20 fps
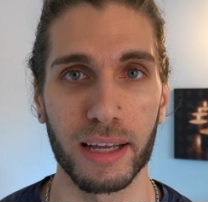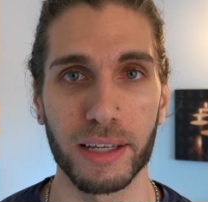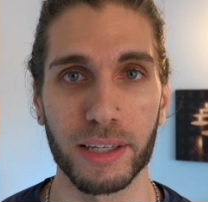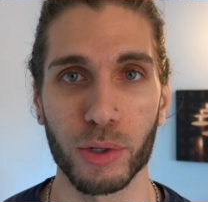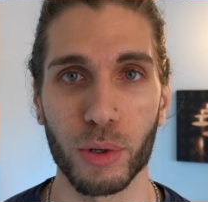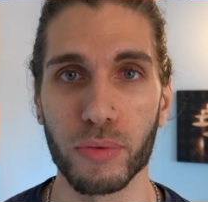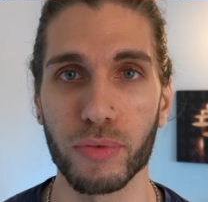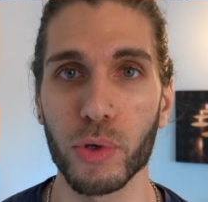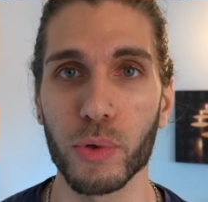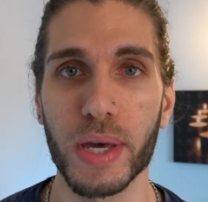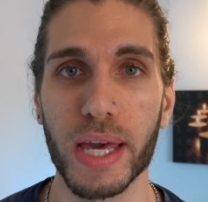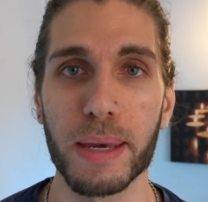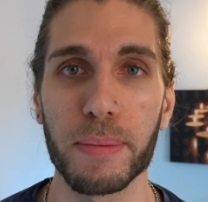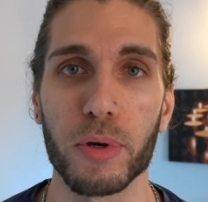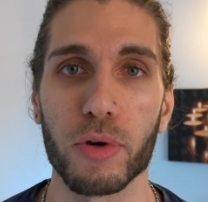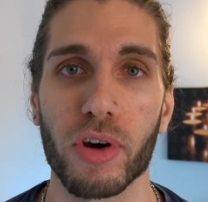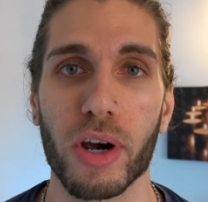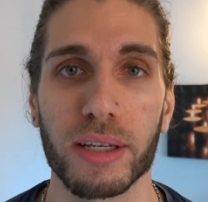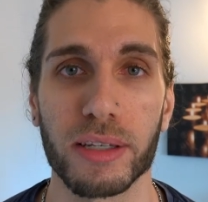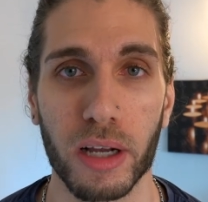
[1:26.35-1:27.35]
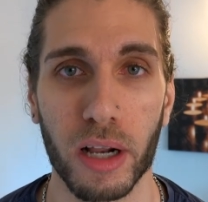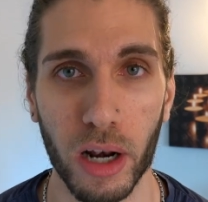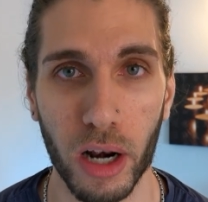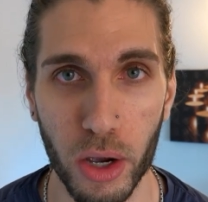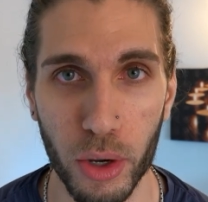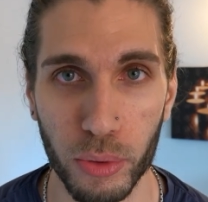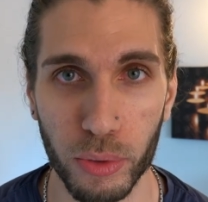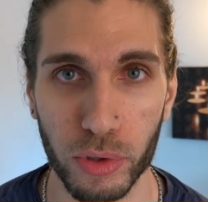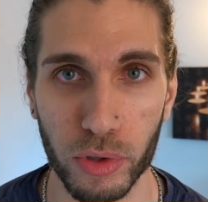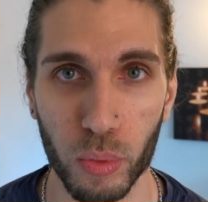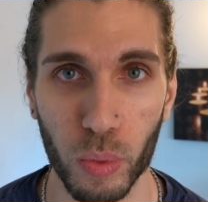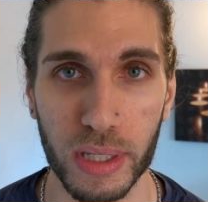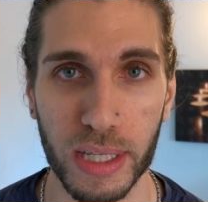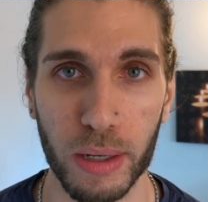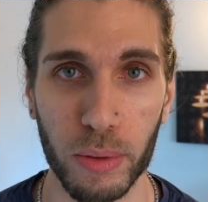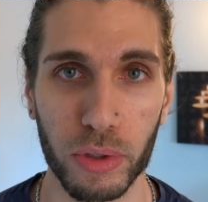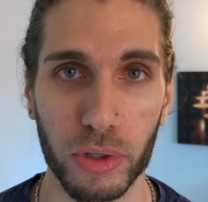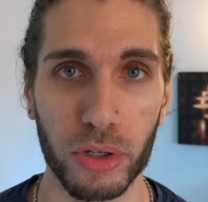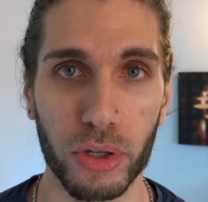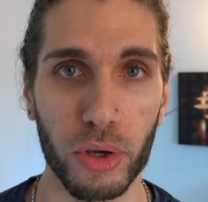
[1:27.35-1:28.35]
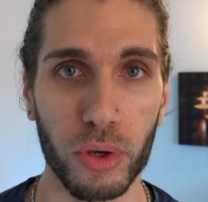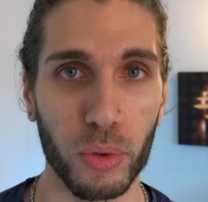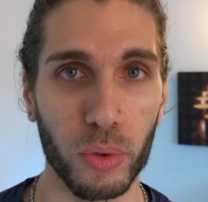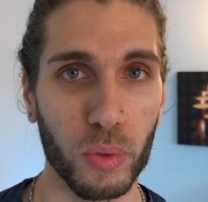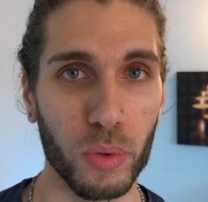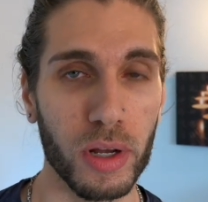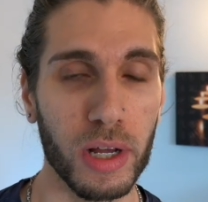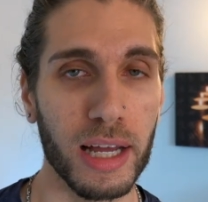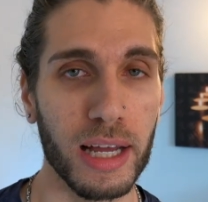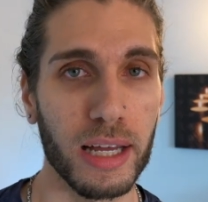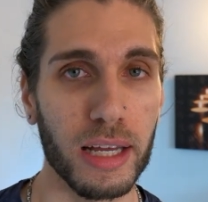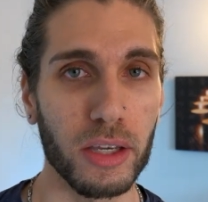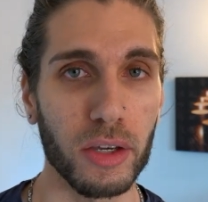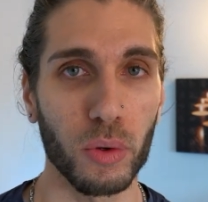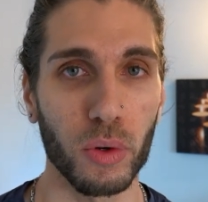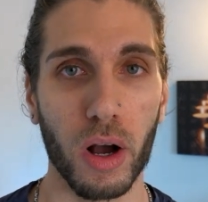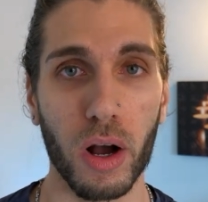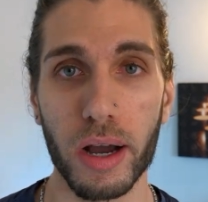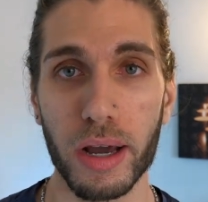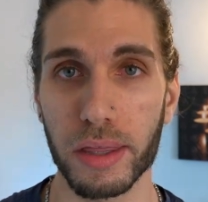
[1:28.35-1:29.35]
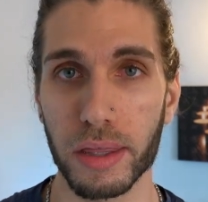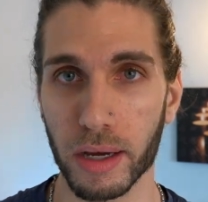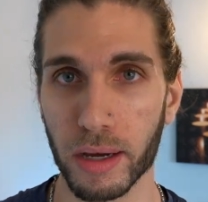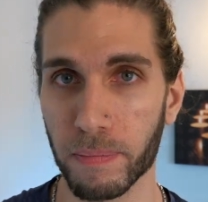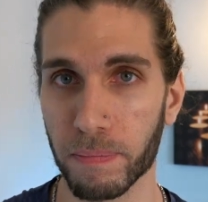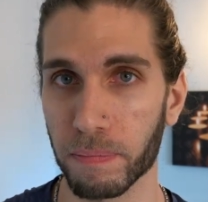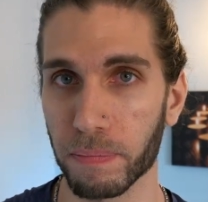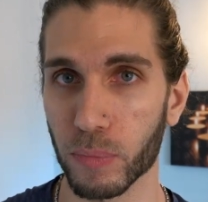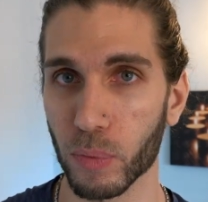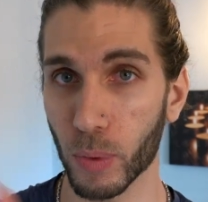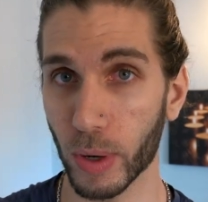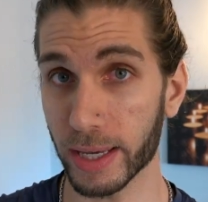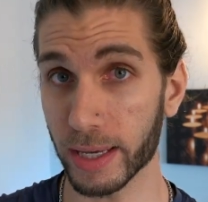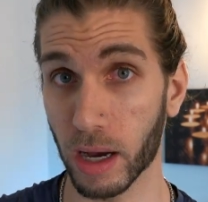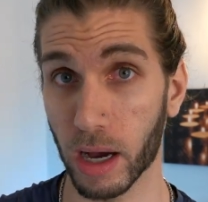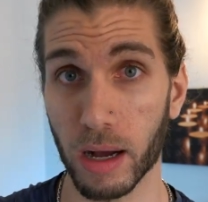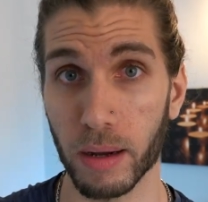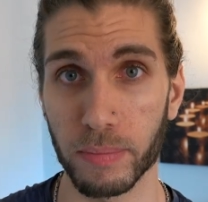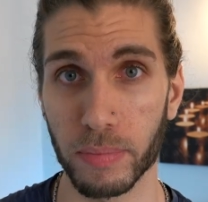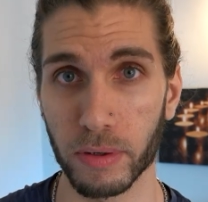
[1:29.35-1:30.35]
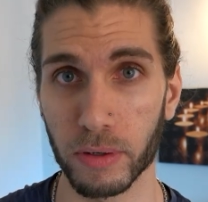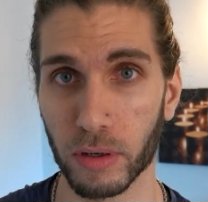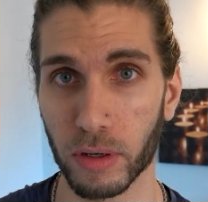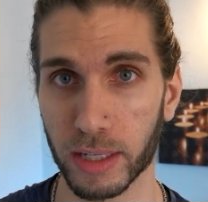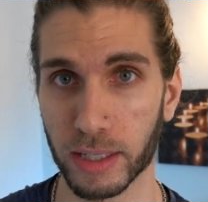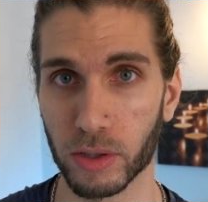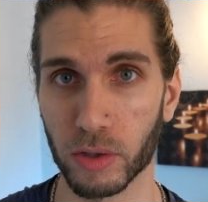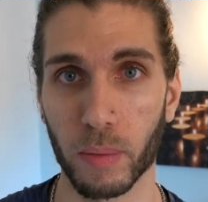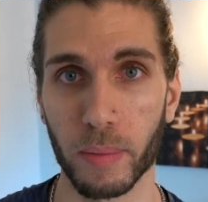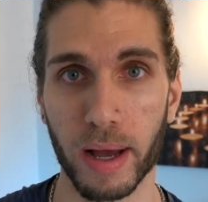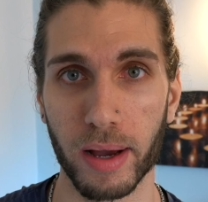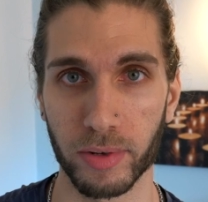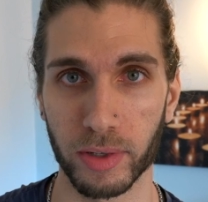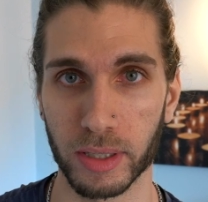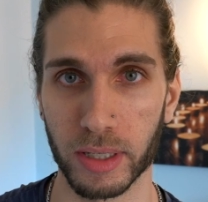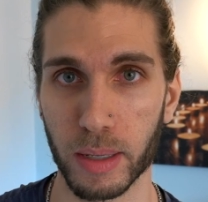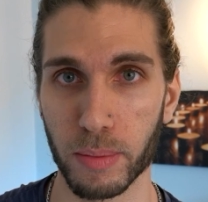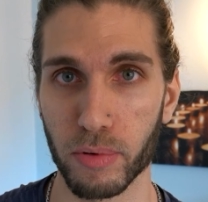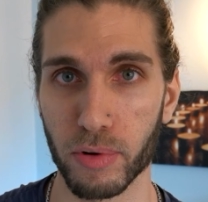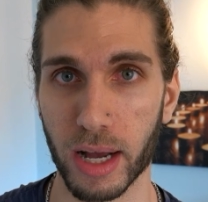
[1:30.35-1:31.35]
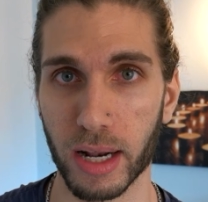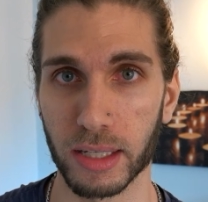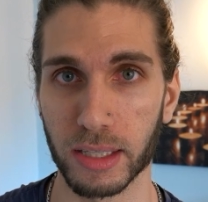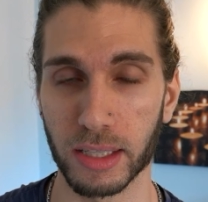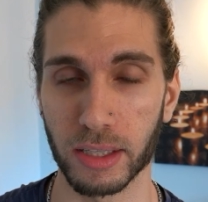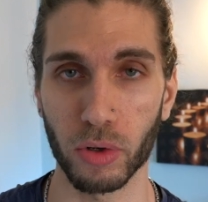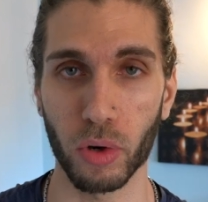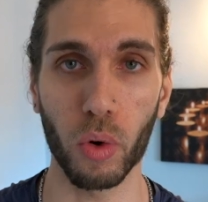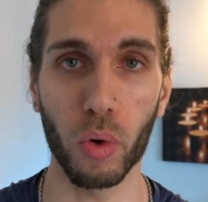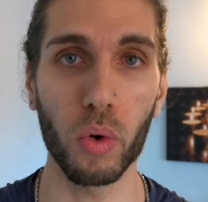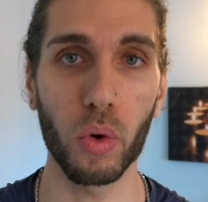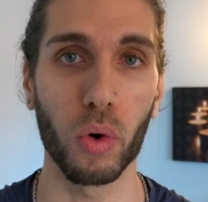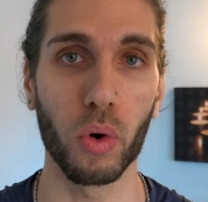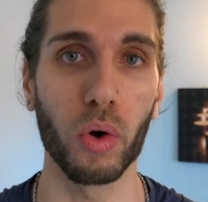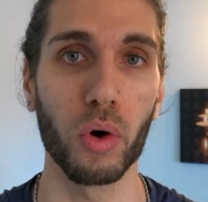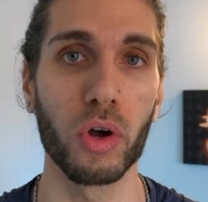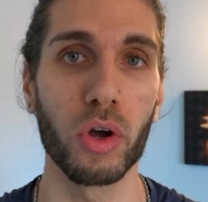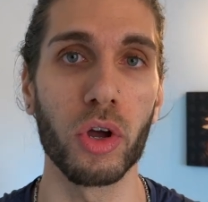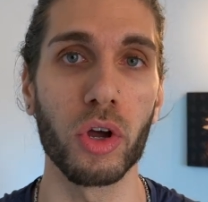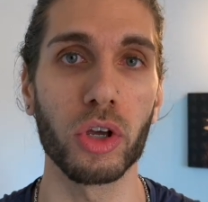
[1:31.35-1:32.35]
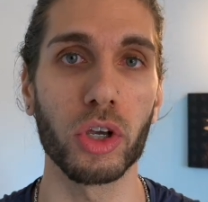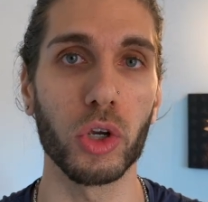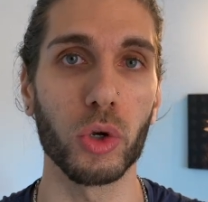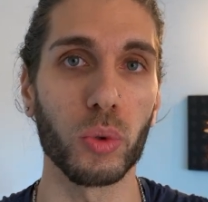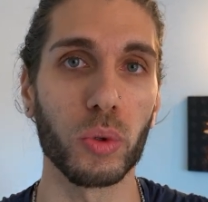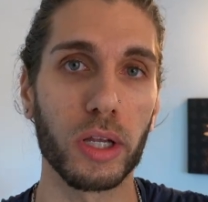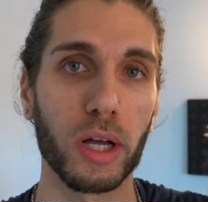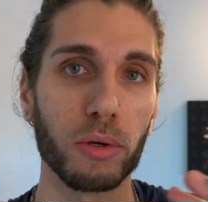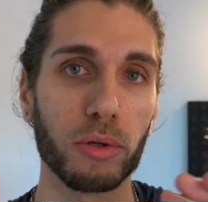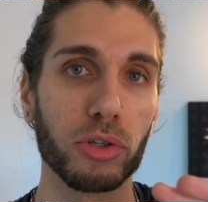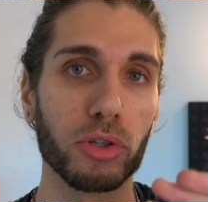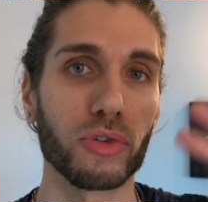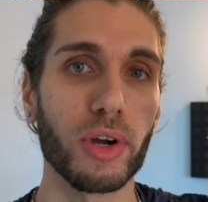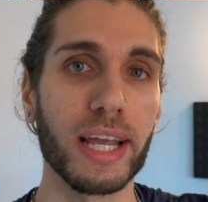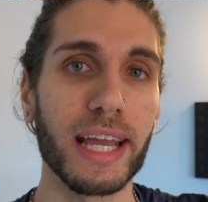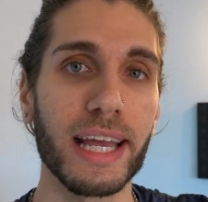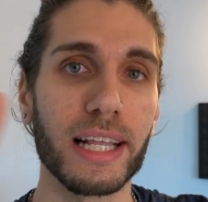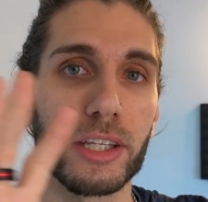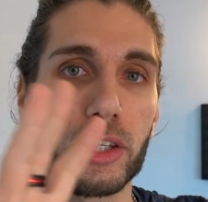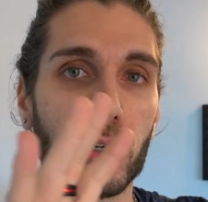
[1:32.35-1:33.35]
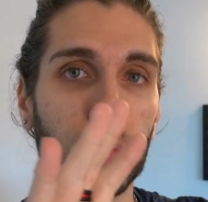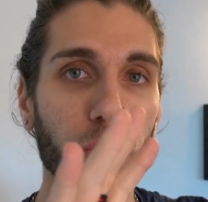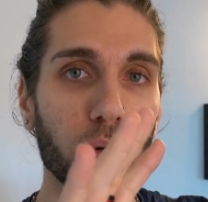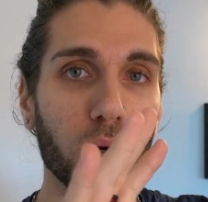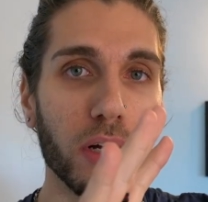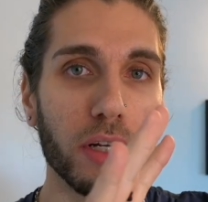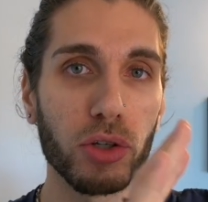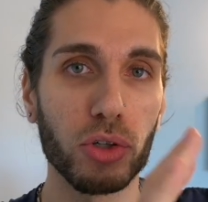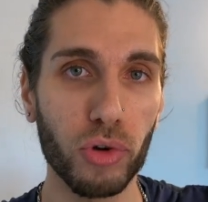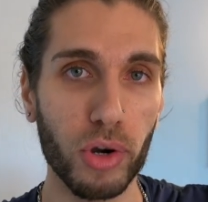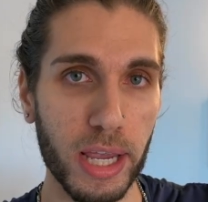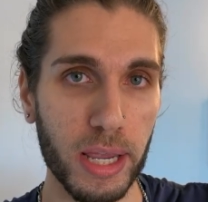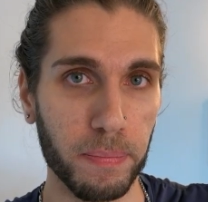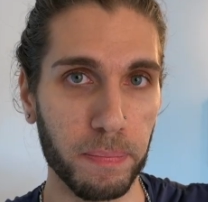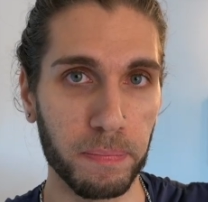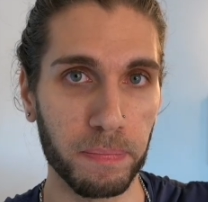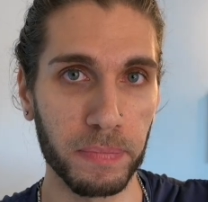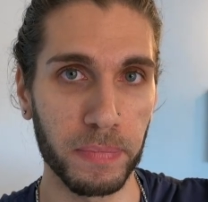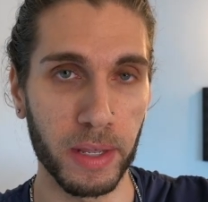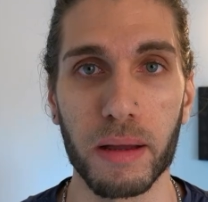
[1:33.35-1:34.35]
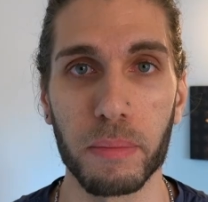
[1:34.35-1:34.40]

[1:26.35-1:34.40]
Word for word: So if you keep your eyes closed, what that will do, you'll either wake up and stop having sleep paralysis, or you will go straight into a dream.